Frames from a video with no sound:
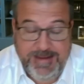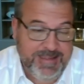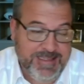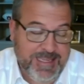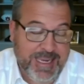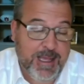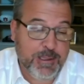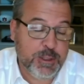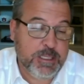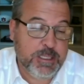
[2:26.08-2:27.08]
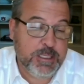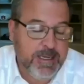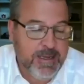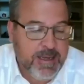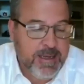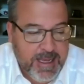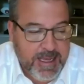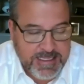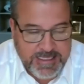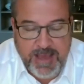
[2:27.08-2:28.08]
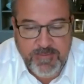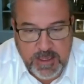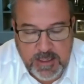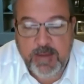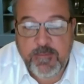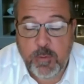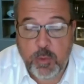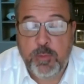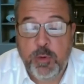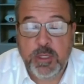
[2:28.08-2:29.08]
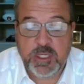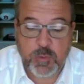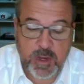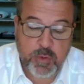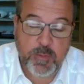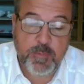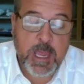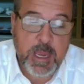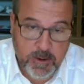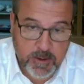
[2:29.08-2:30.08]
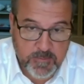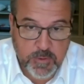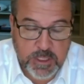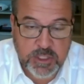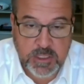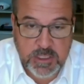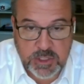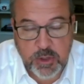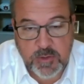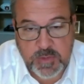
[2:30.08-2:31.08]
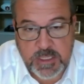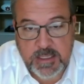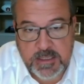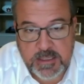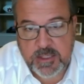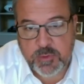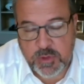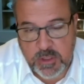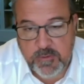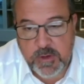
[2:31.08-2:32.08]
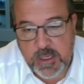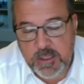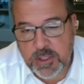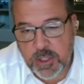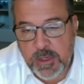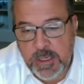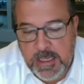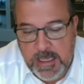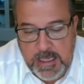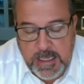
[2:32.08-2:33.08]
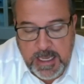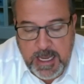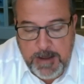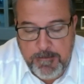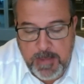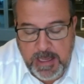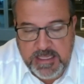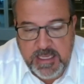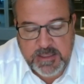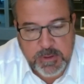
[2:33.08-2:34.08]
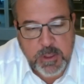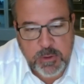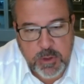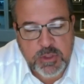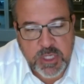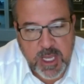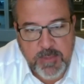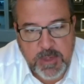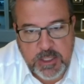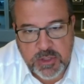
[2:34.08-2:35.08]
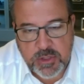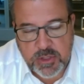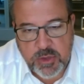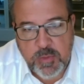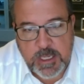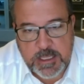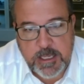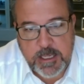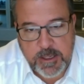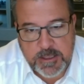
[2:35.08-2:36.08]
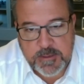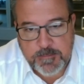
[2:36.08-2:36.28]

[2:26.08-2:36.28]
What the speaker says: technology savvy enough, or more, put it this way, prepared for each of these circumstances as we're delivering it. So I'd say those combinations are the two biggest areas.